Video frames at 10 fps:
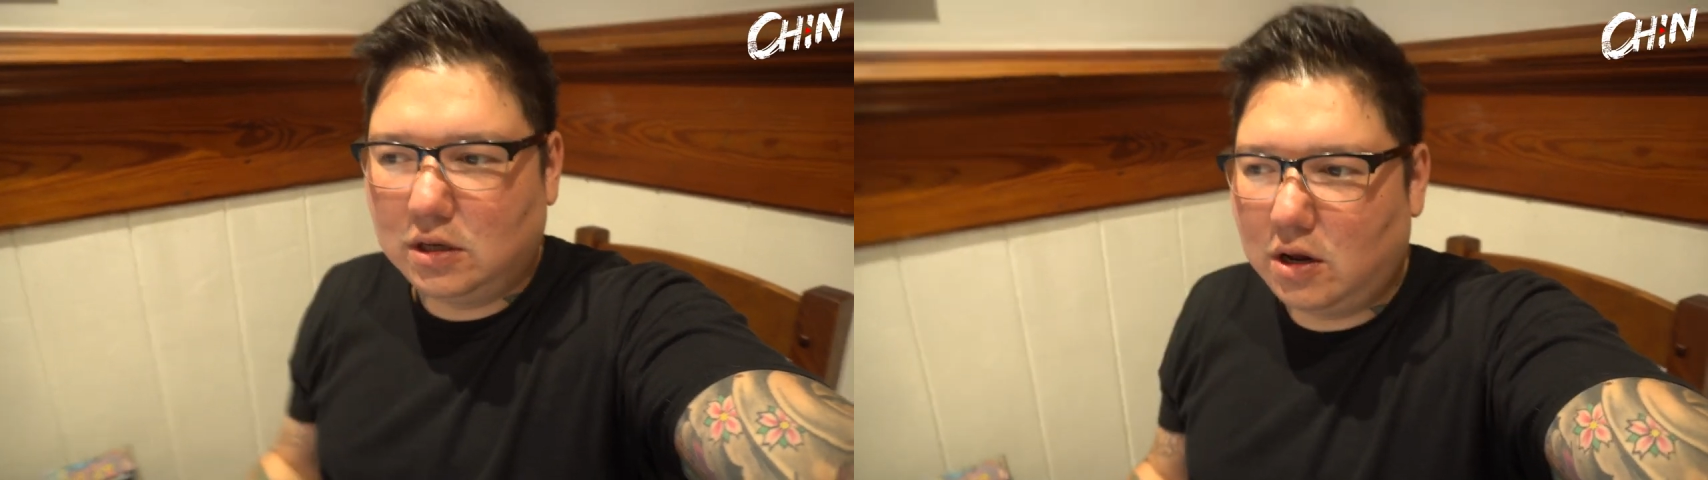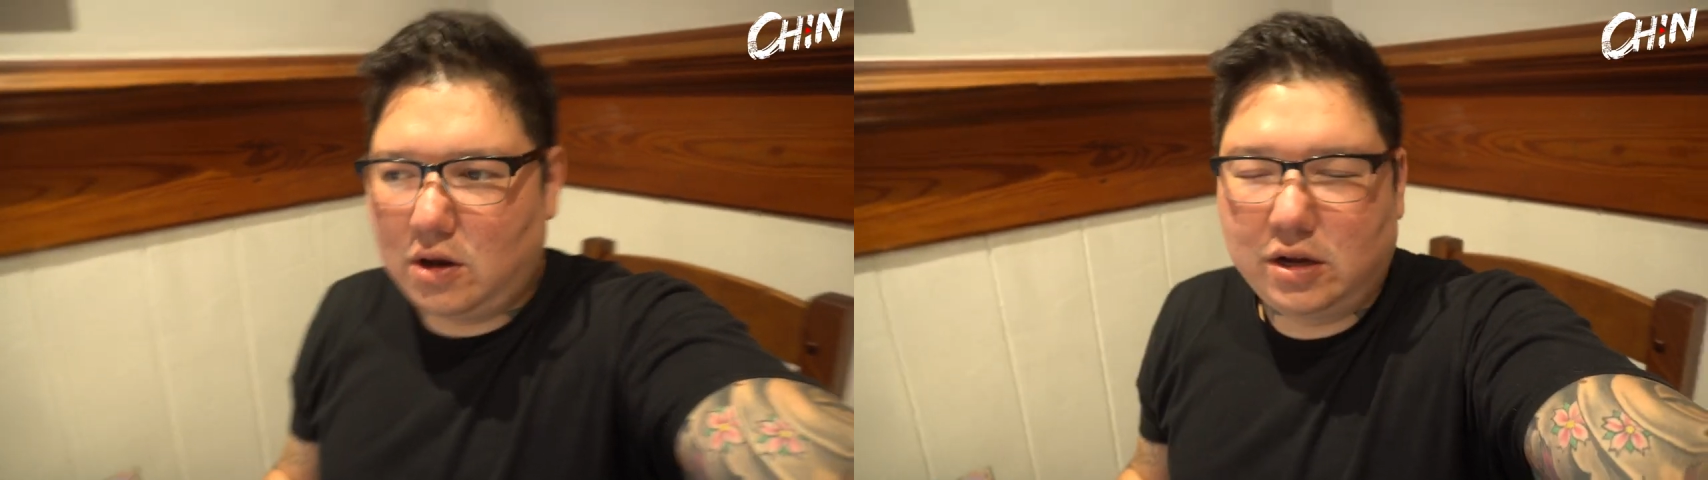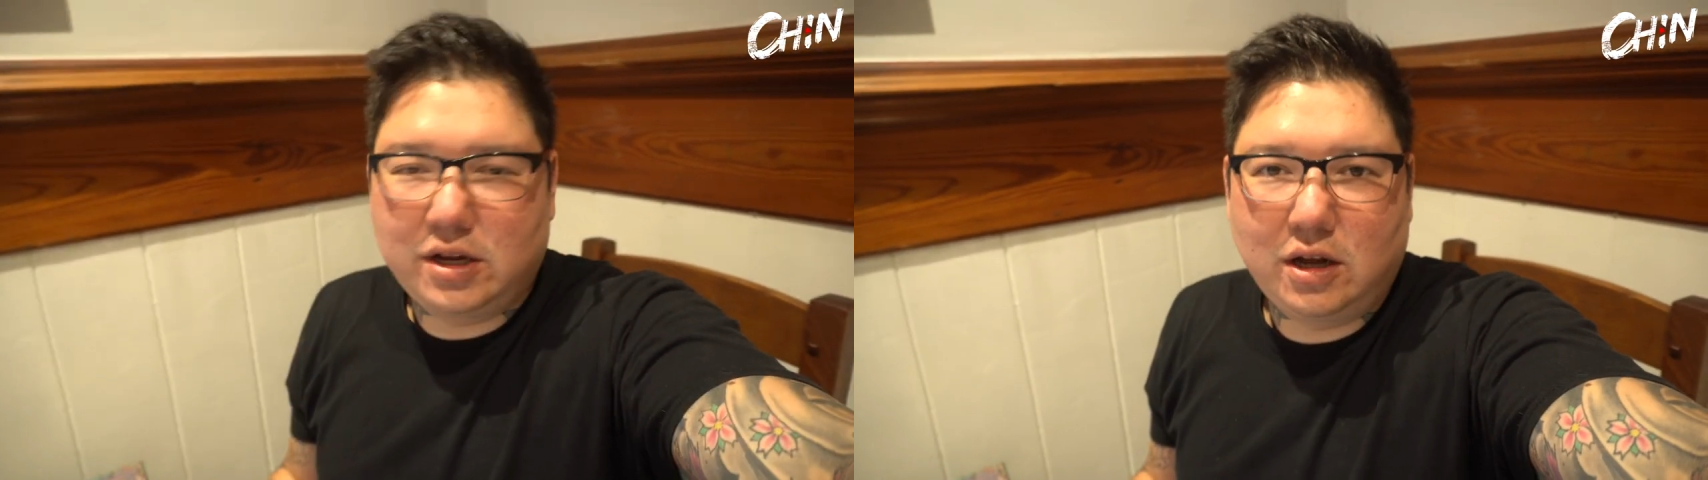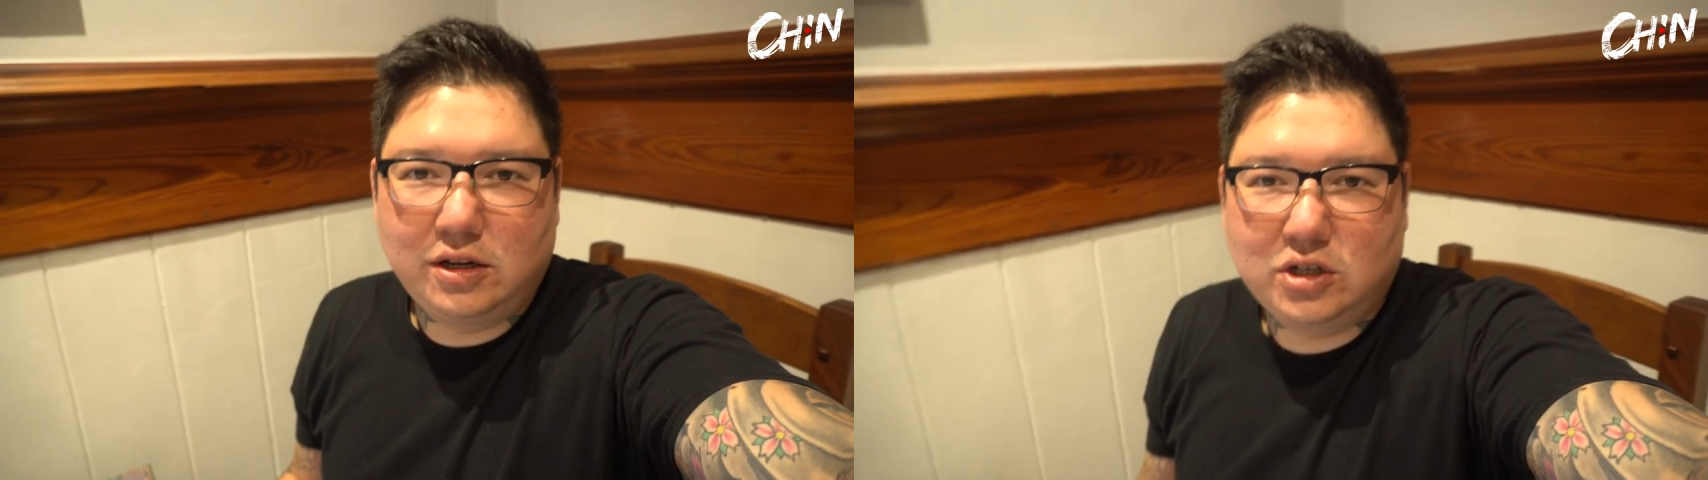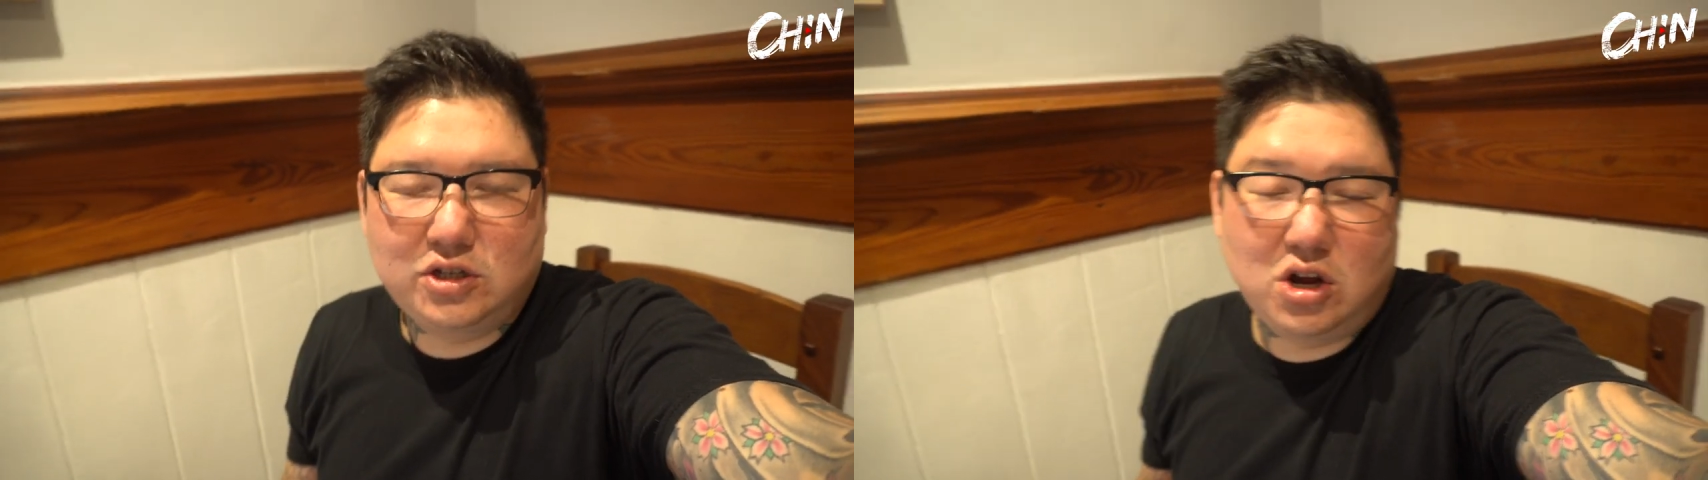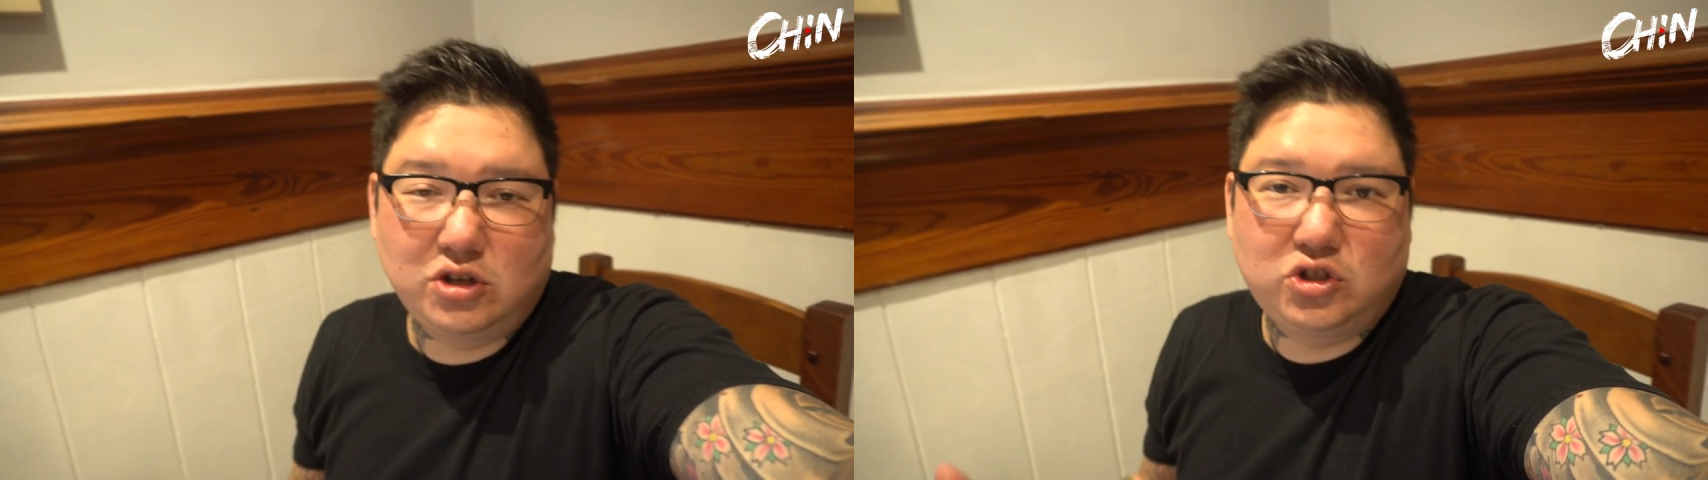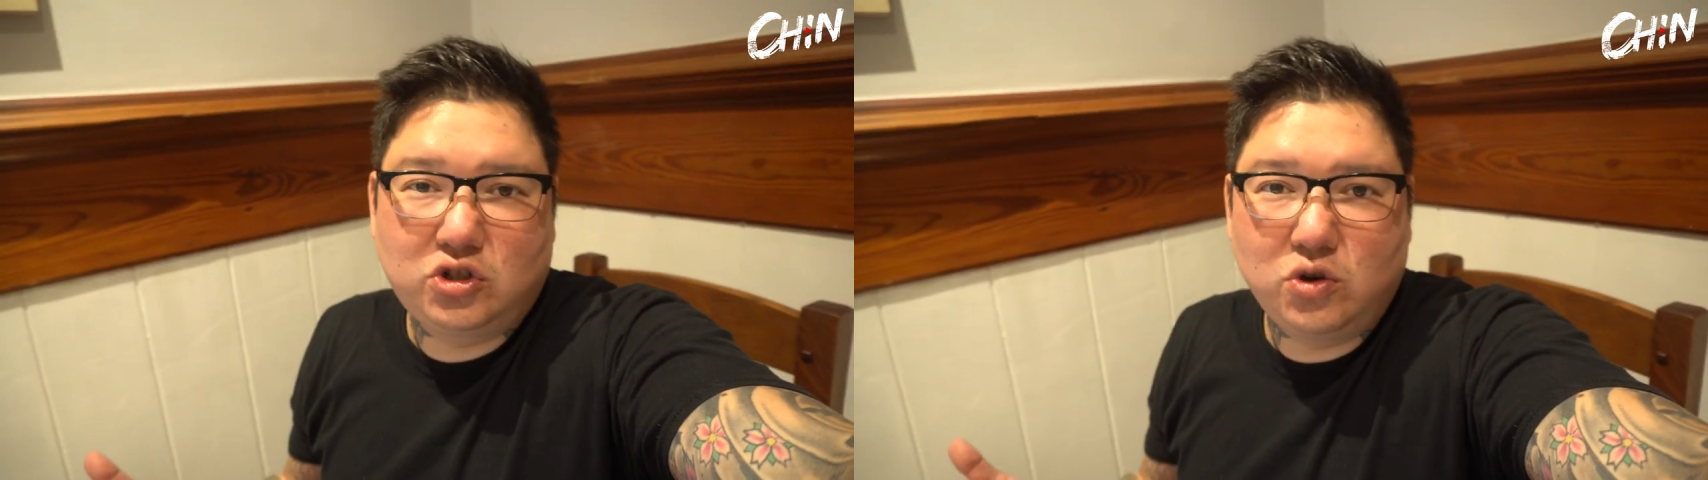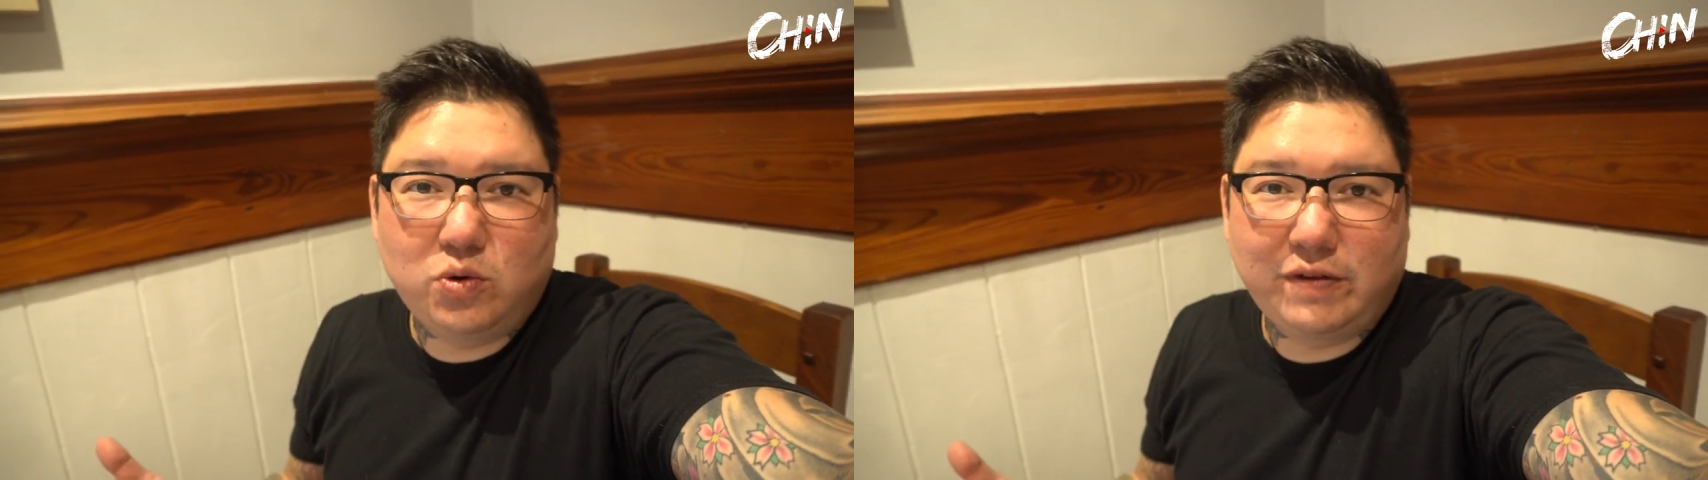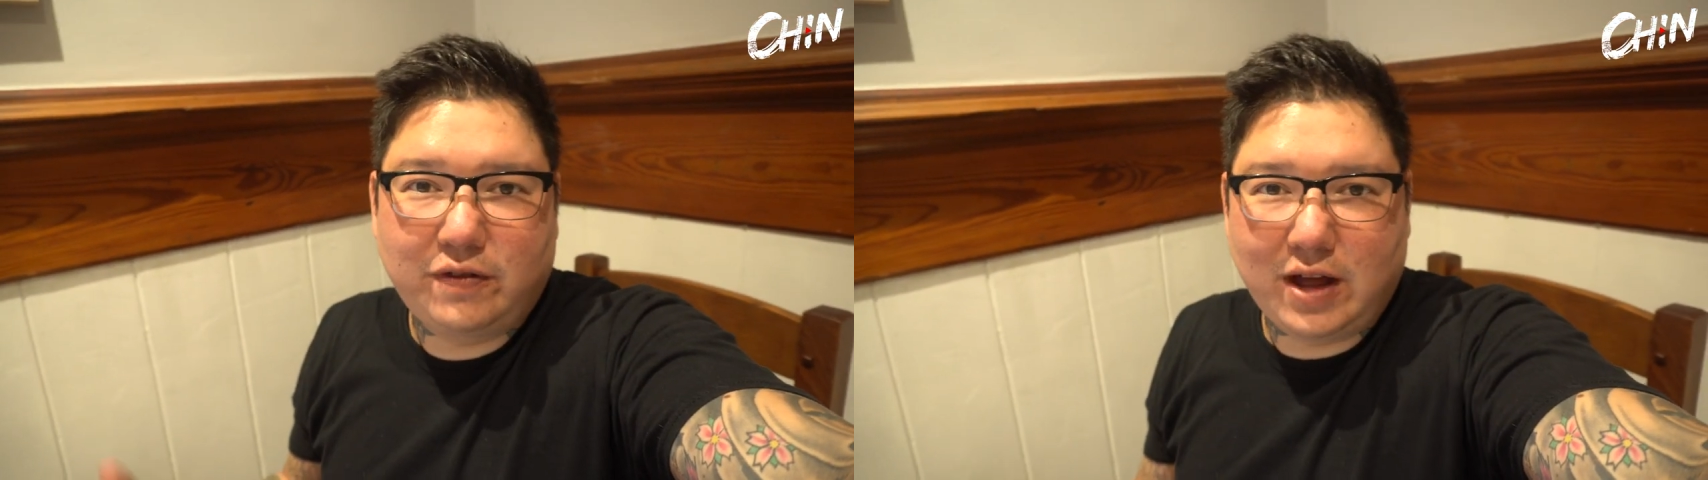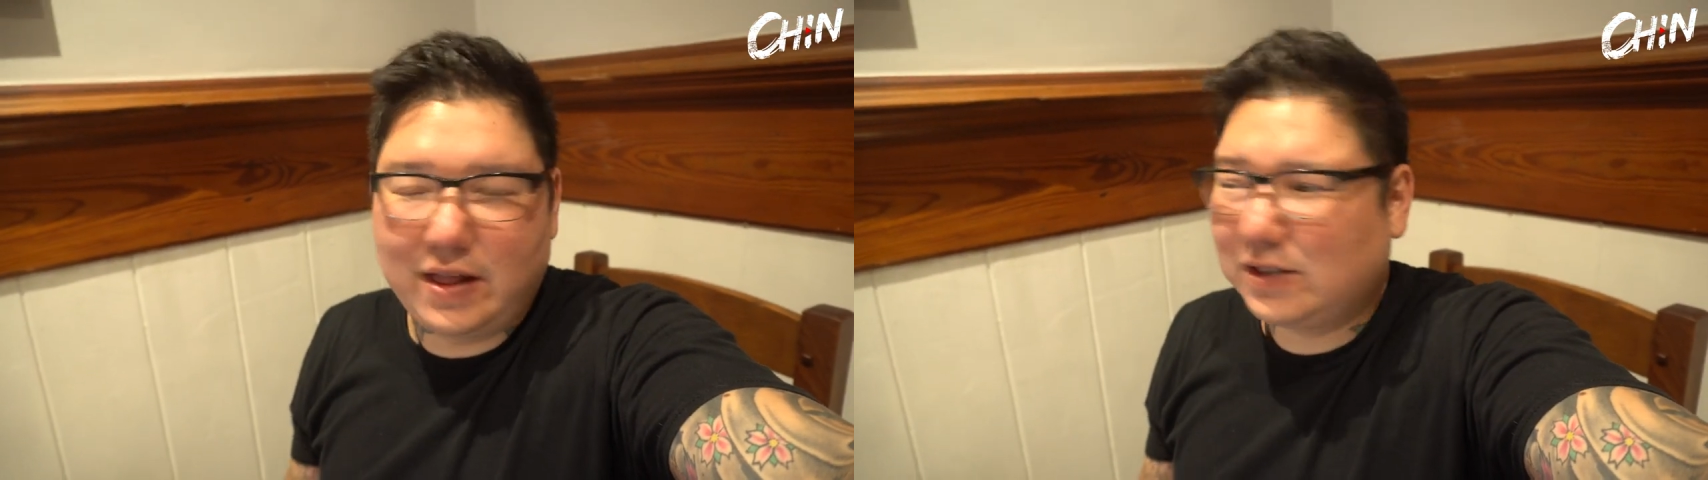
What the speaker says: I just charge £2 for that.